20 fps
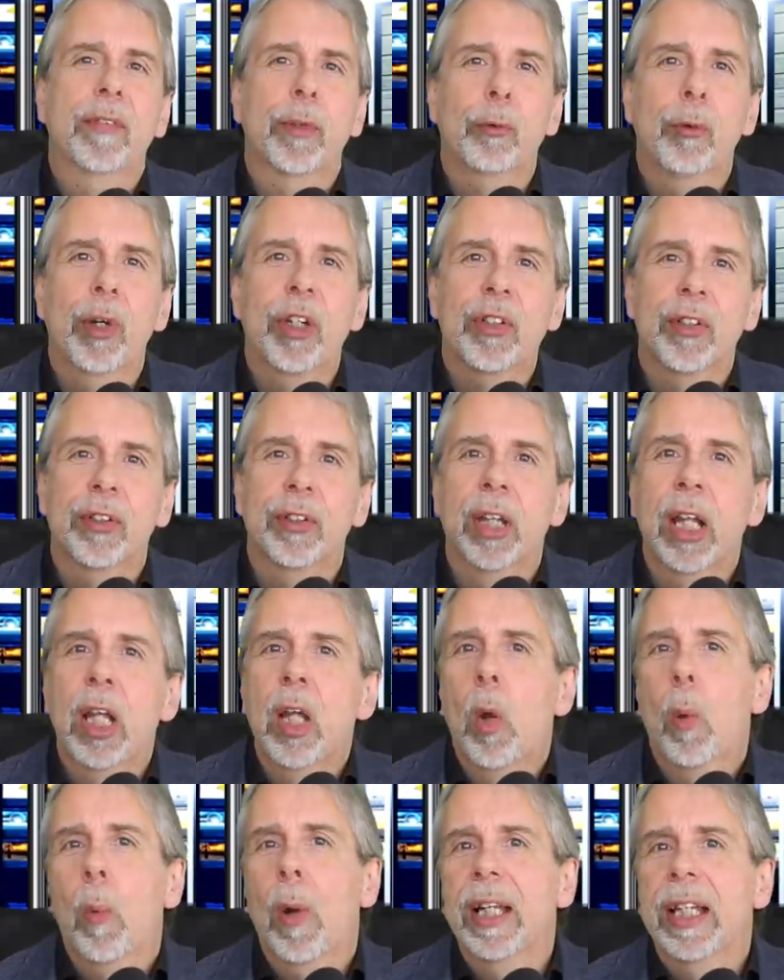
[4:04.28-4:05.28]
of derision
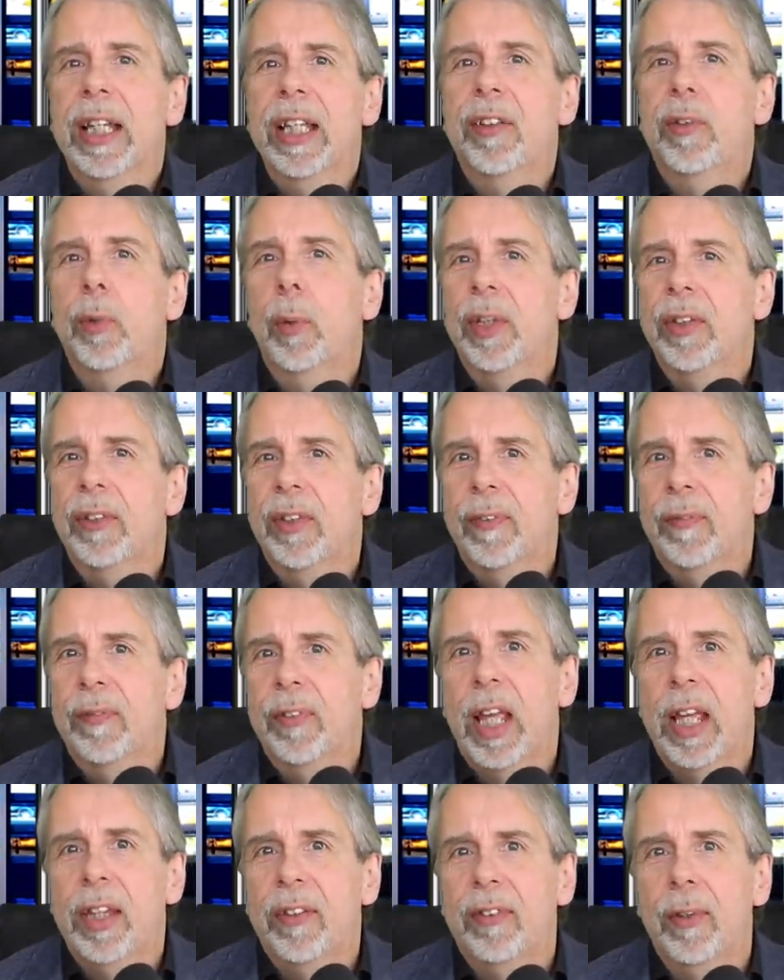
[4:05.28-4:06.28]
when he tweeted
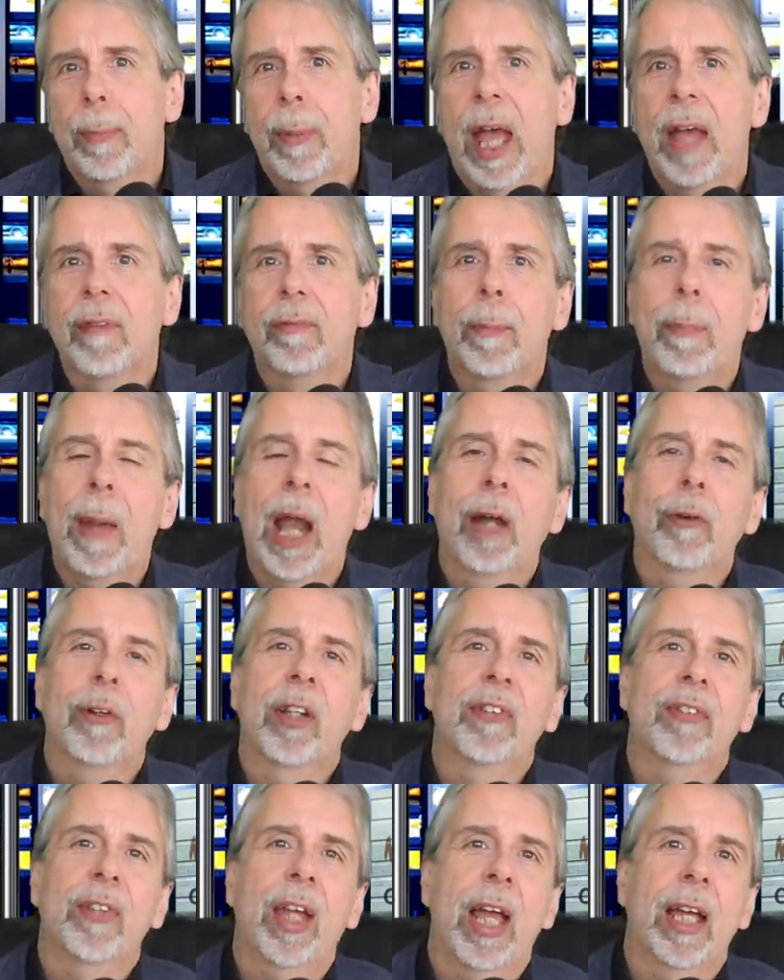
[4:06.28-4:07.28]
this about the
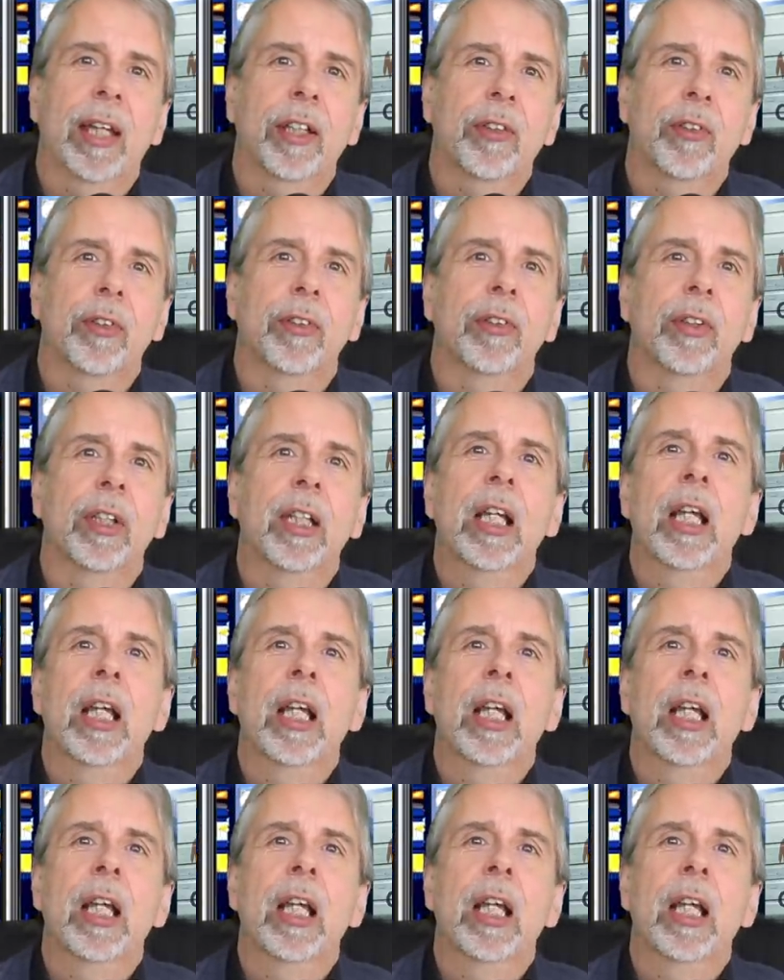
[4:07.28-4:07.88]
Paris action.